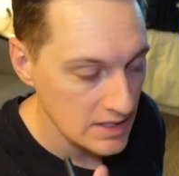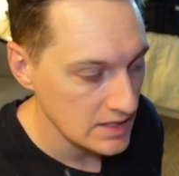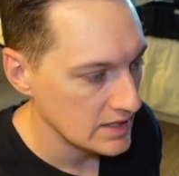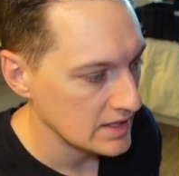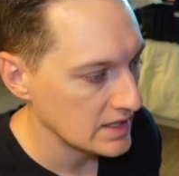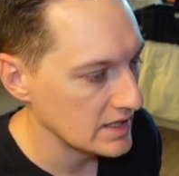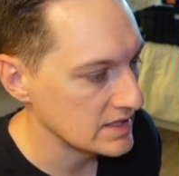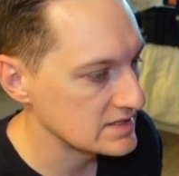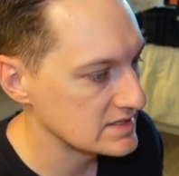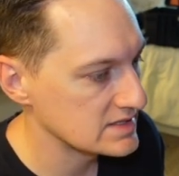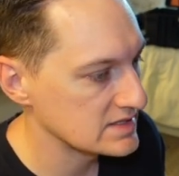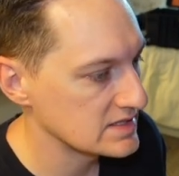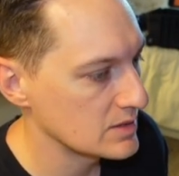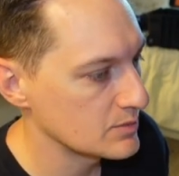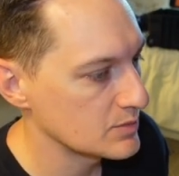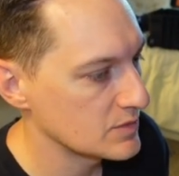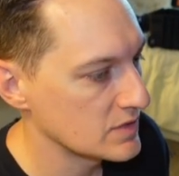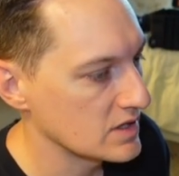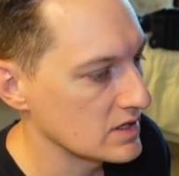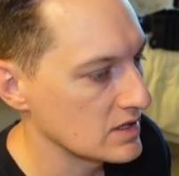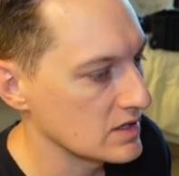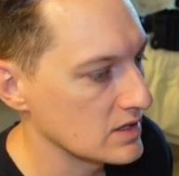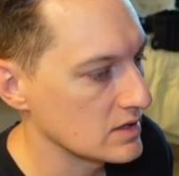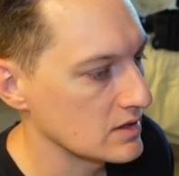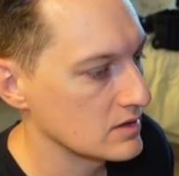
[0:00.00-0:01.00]
It's
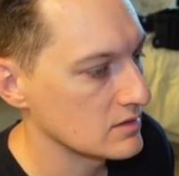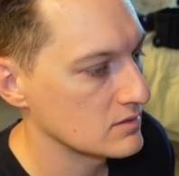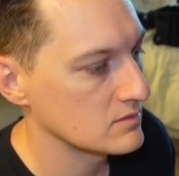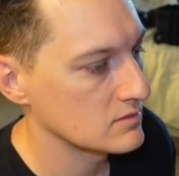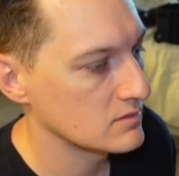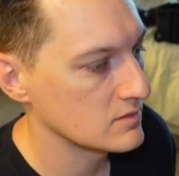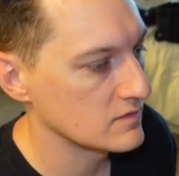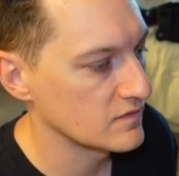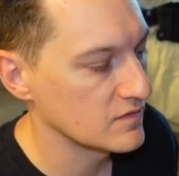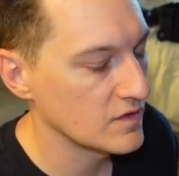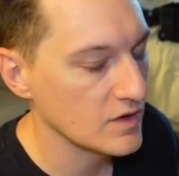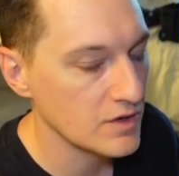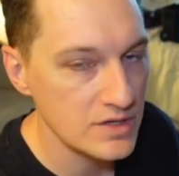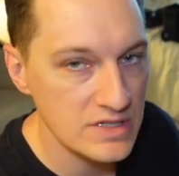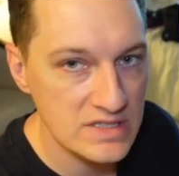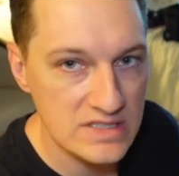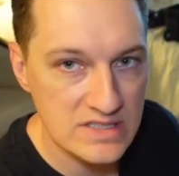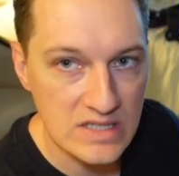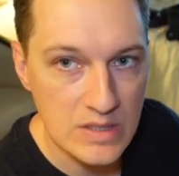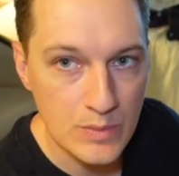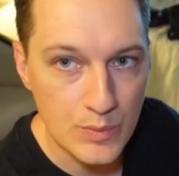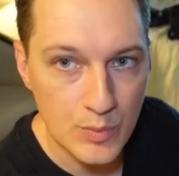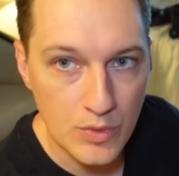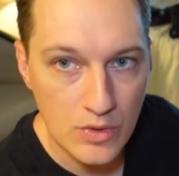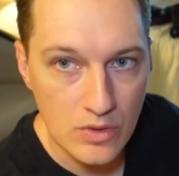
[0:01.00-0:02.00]
something very
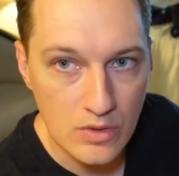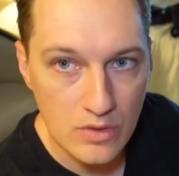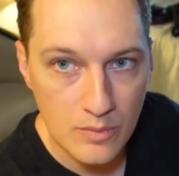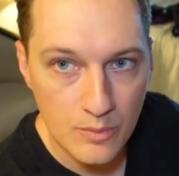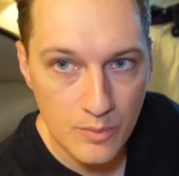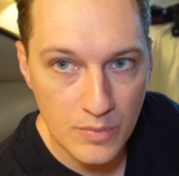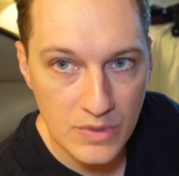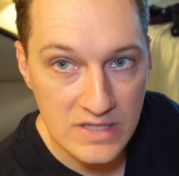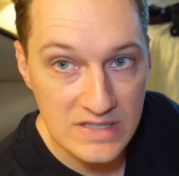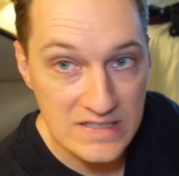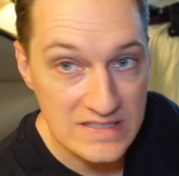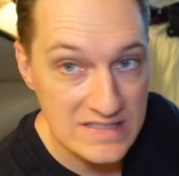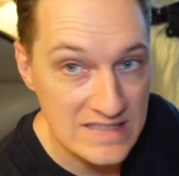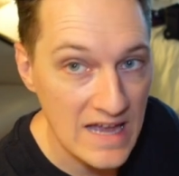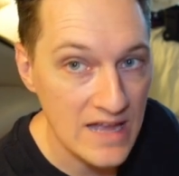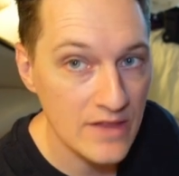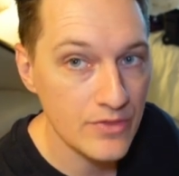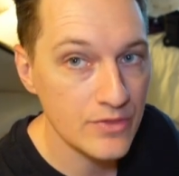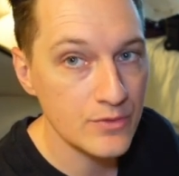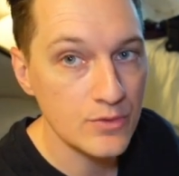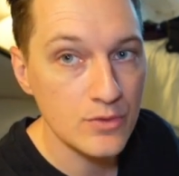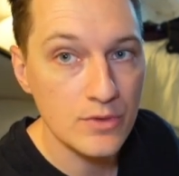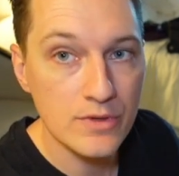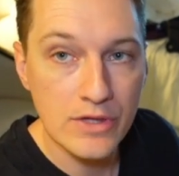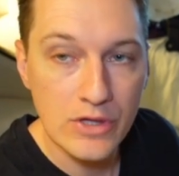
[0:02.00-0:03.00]
simple, but it's not
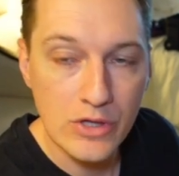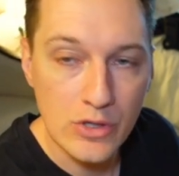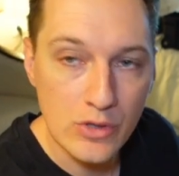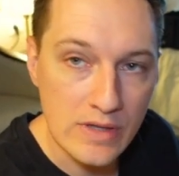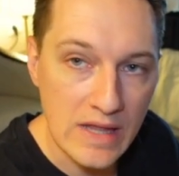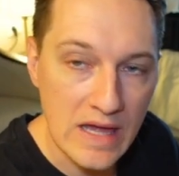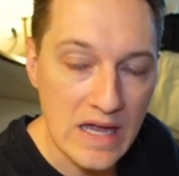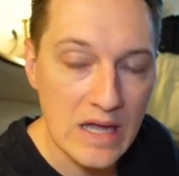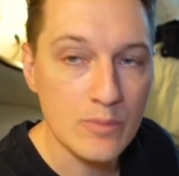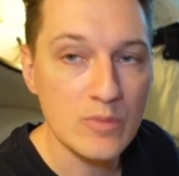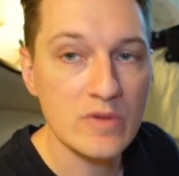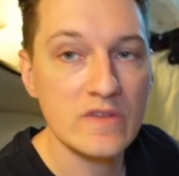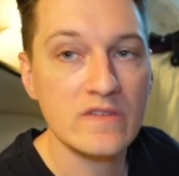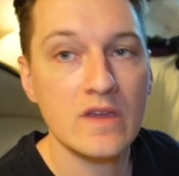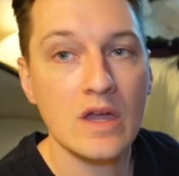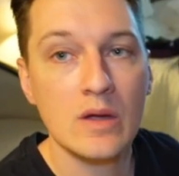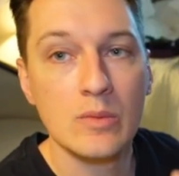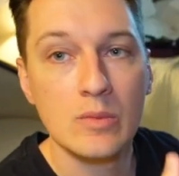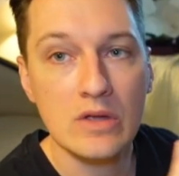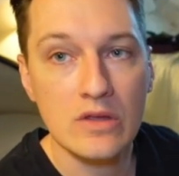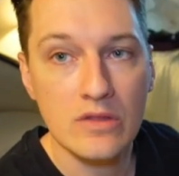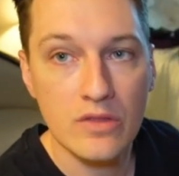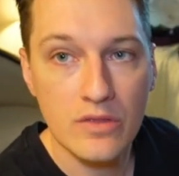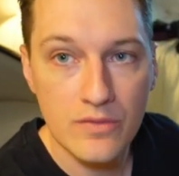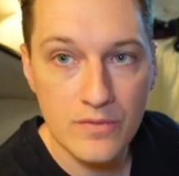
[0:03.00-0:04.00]
through QLab. It's
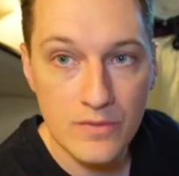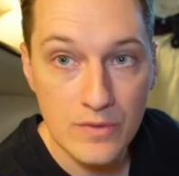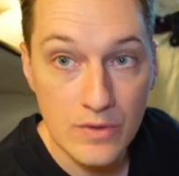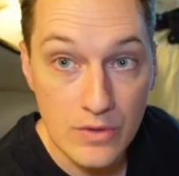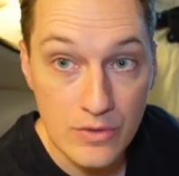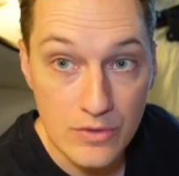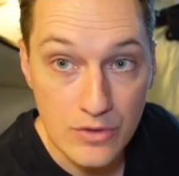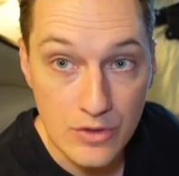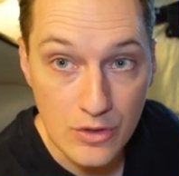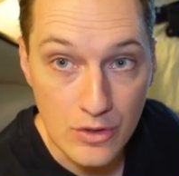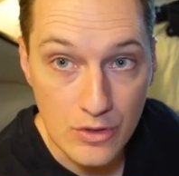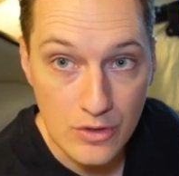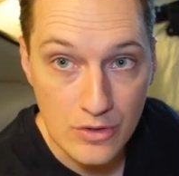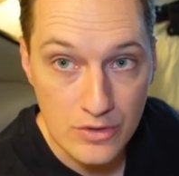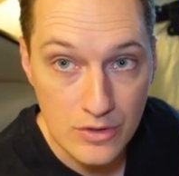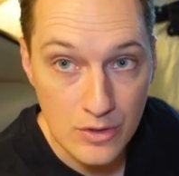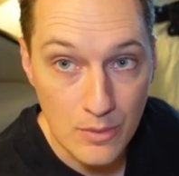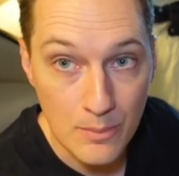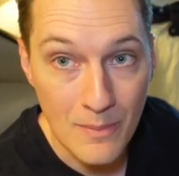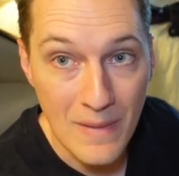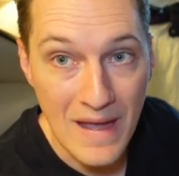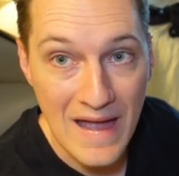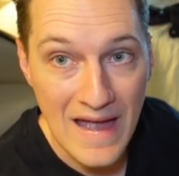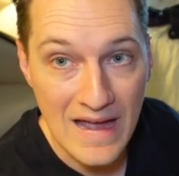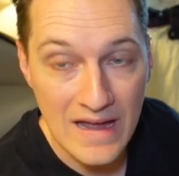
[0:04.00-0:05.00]
coming through your
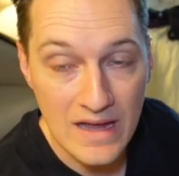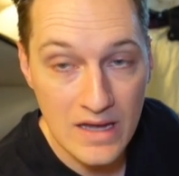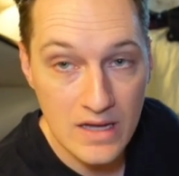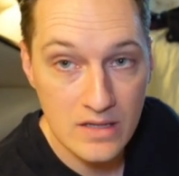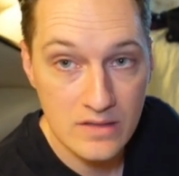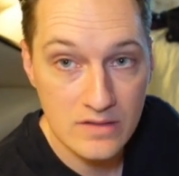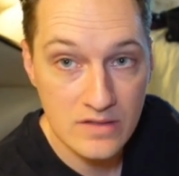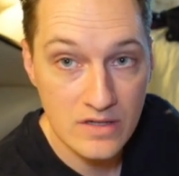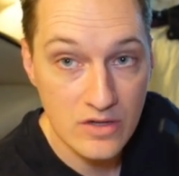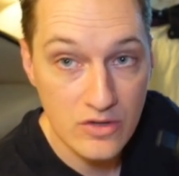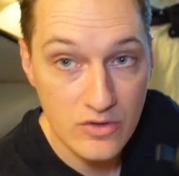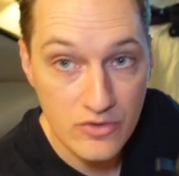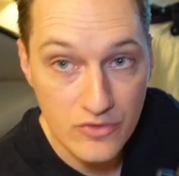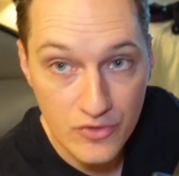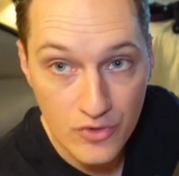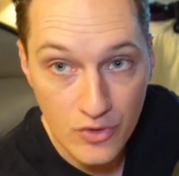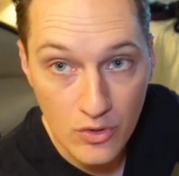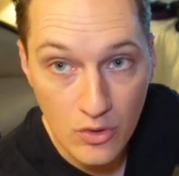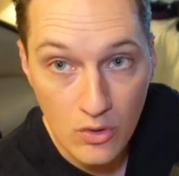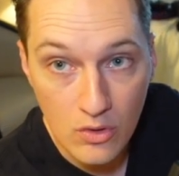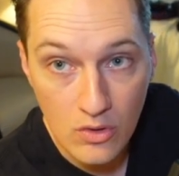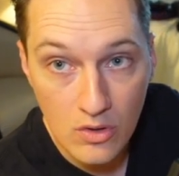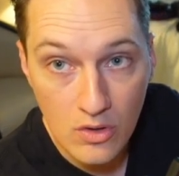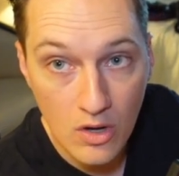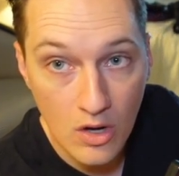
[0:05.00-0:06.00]
Mac to
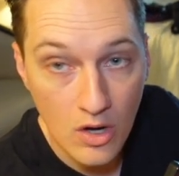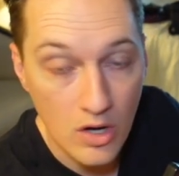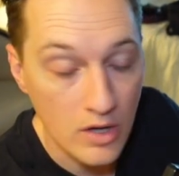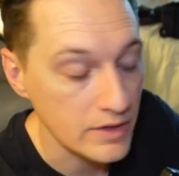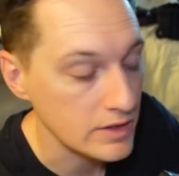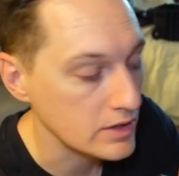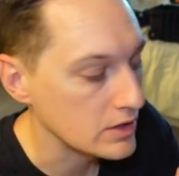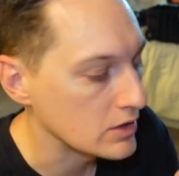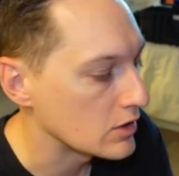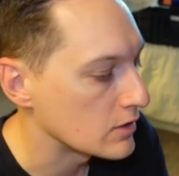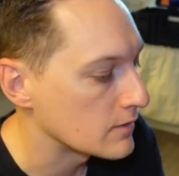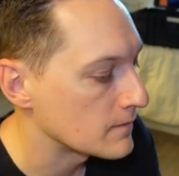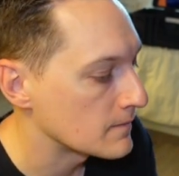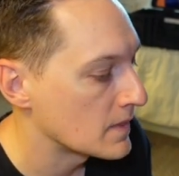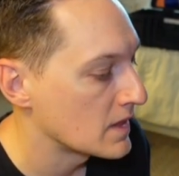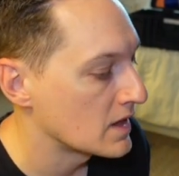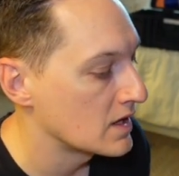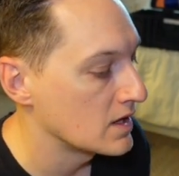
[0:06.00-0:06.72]
control audio.